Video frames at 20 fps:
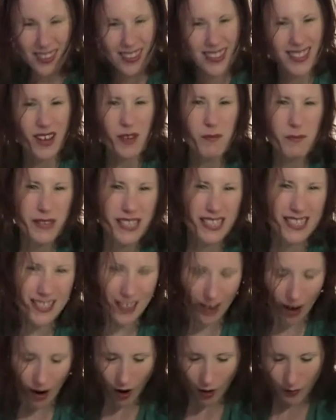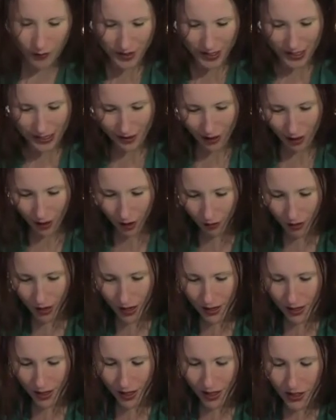Don't be daft, said
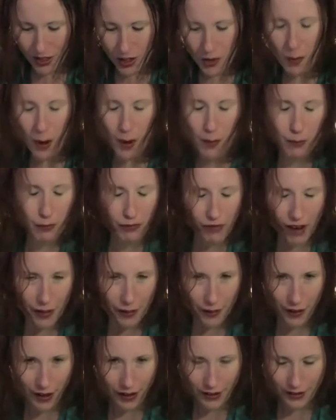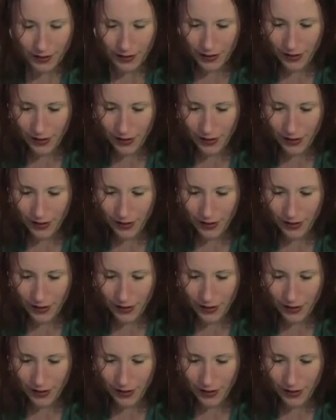Cara. You're my brother.